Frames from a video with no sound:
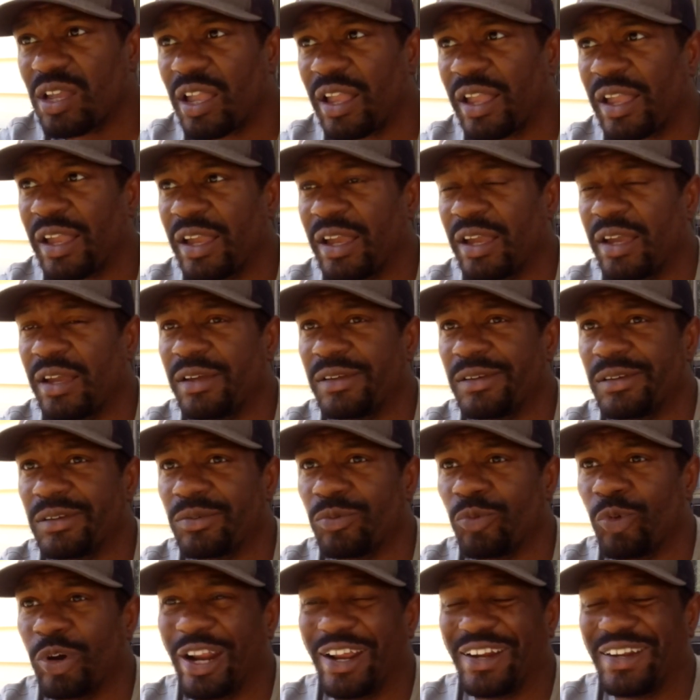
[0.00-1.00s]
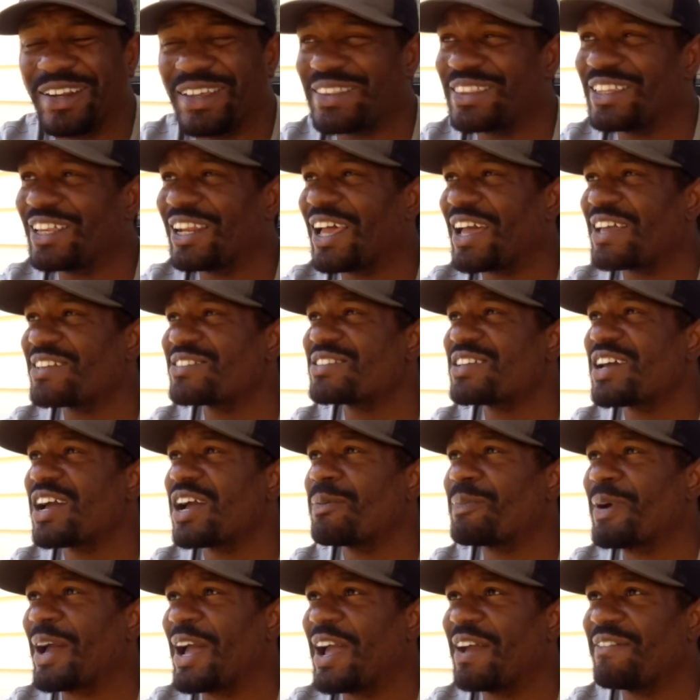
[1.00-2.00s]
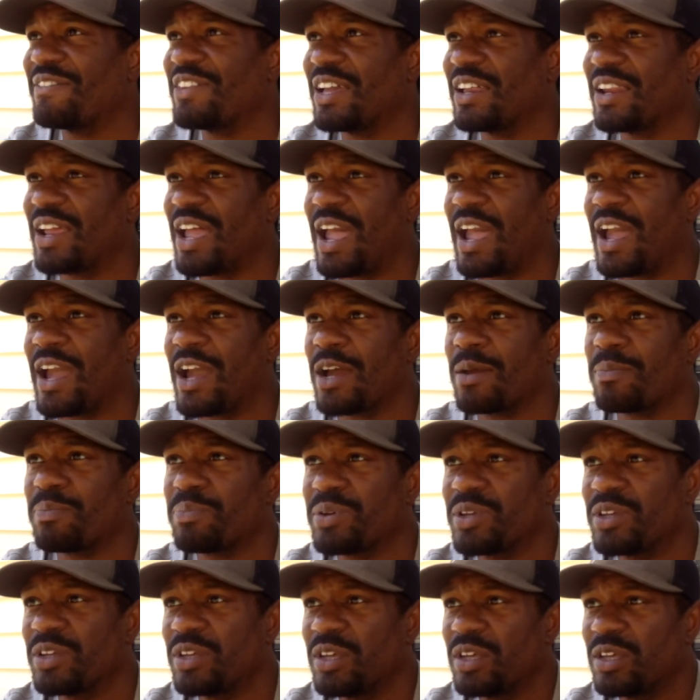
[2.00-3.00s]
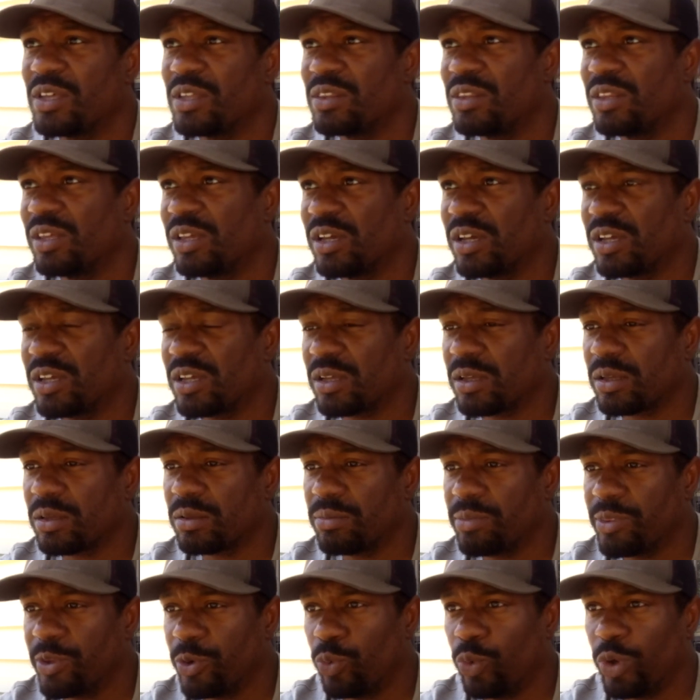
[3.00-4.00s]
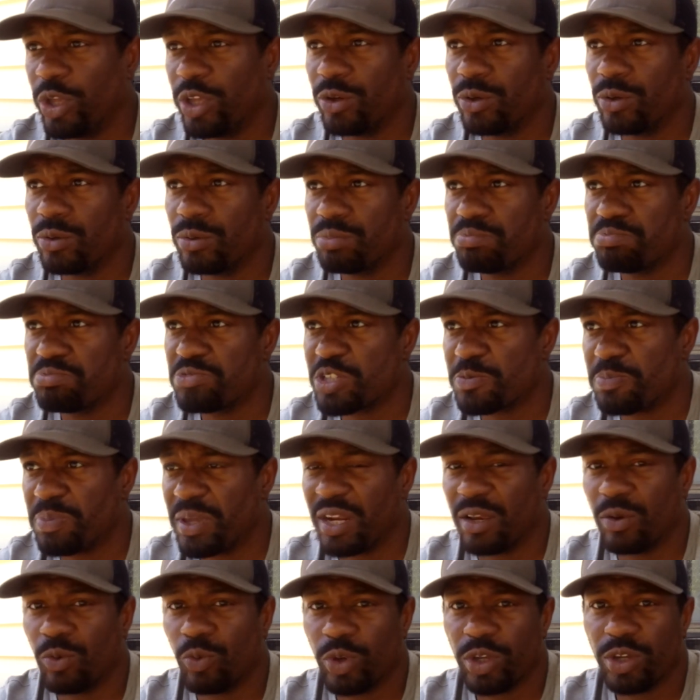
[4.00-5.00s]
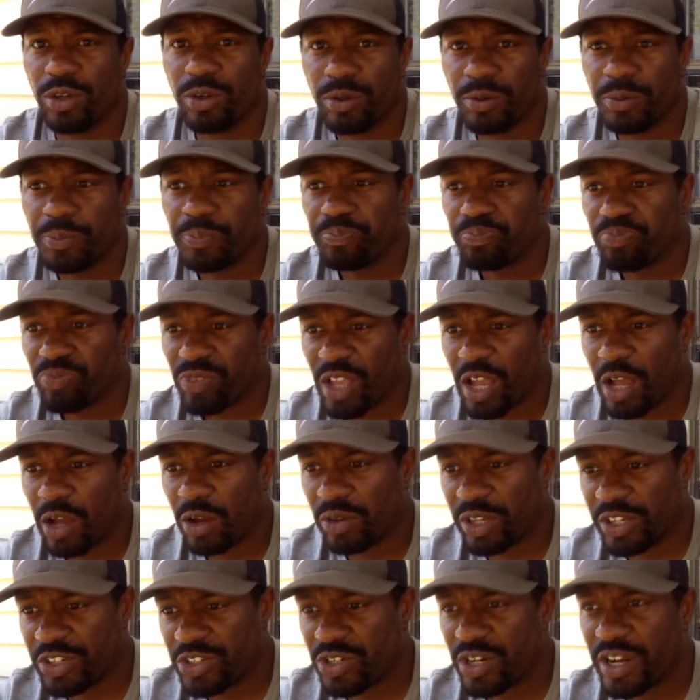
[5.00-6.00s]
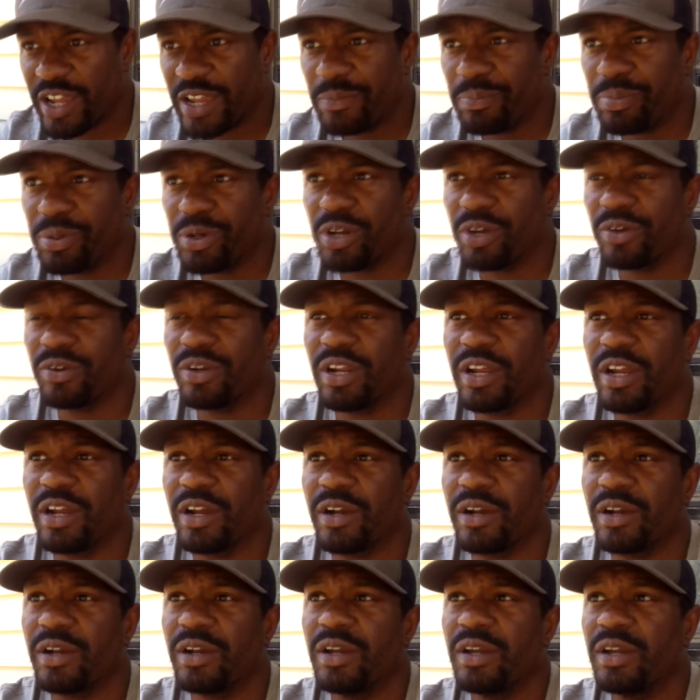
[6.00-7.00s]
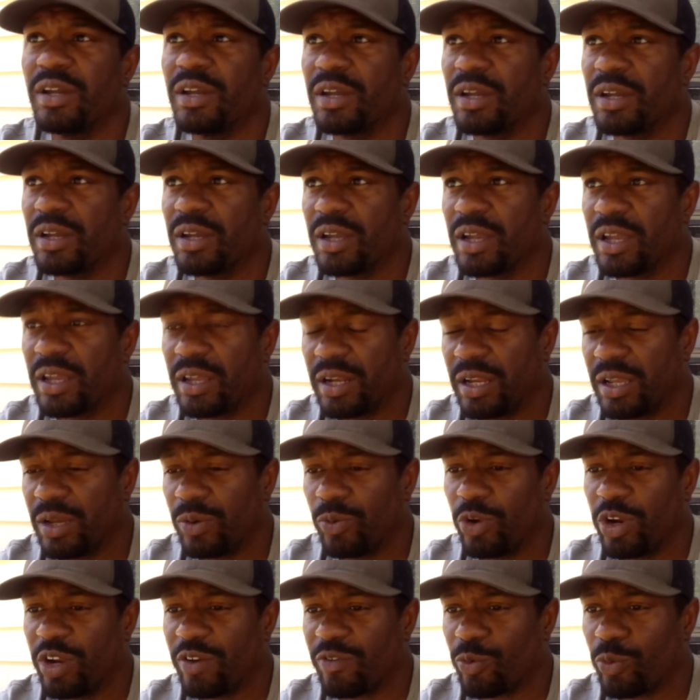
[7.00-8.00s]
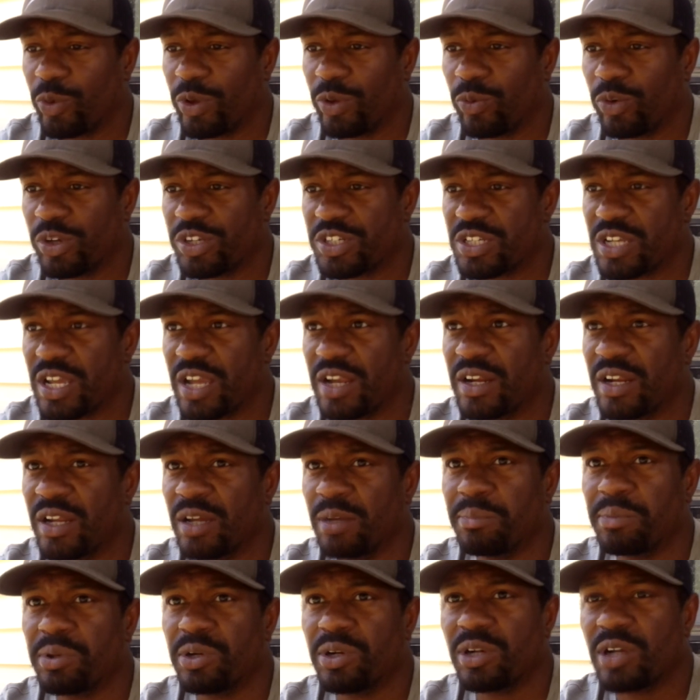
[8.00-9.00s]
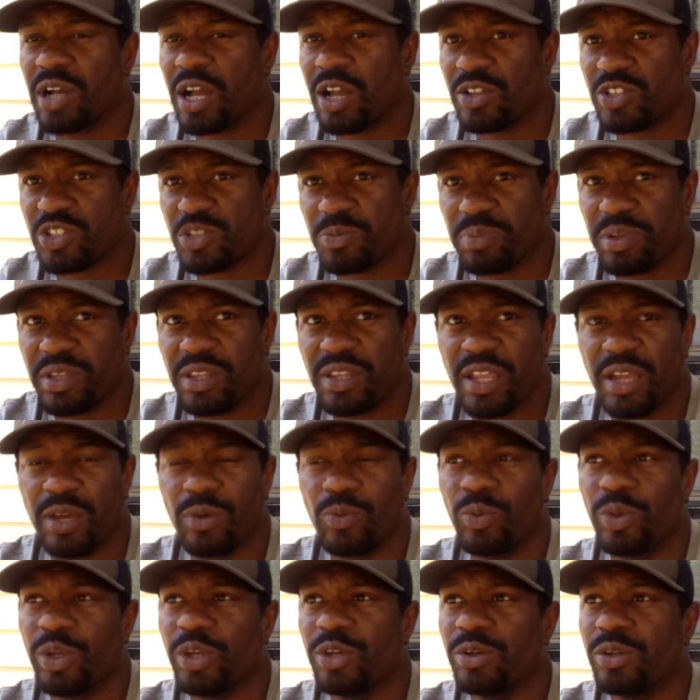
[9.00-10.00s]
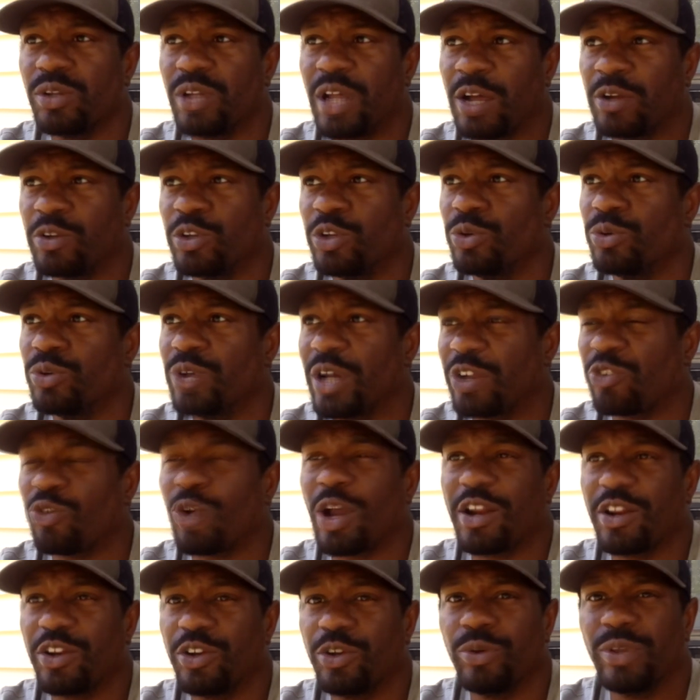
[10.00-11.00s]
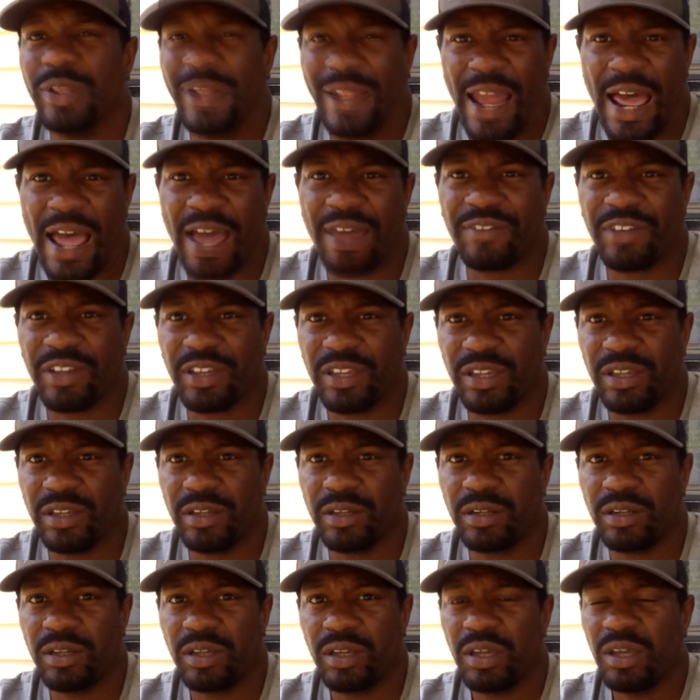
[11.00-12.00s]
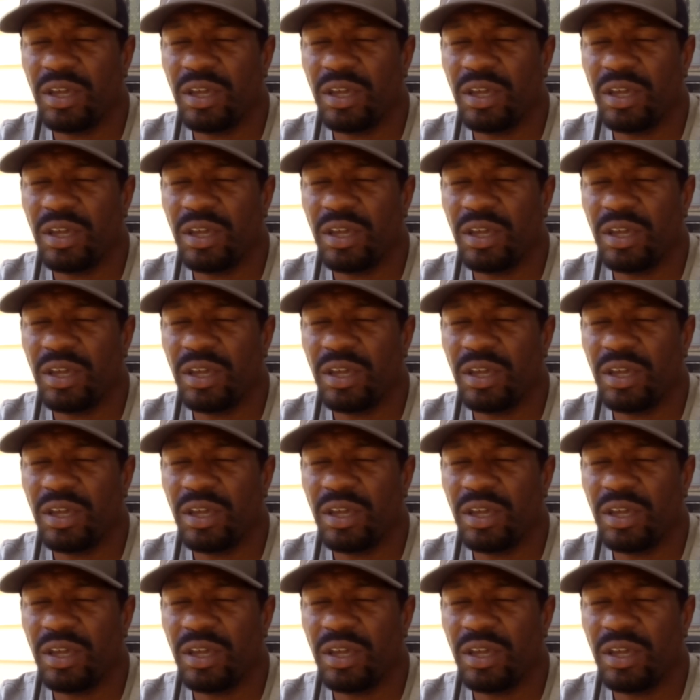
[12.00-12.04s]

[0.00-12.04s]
And what I did the last time, I have that app, the wheel, spinning wheel. I'll get your name put on there, and then whenever we reach that number, I'll spin that wheel. I'll try to do it live again.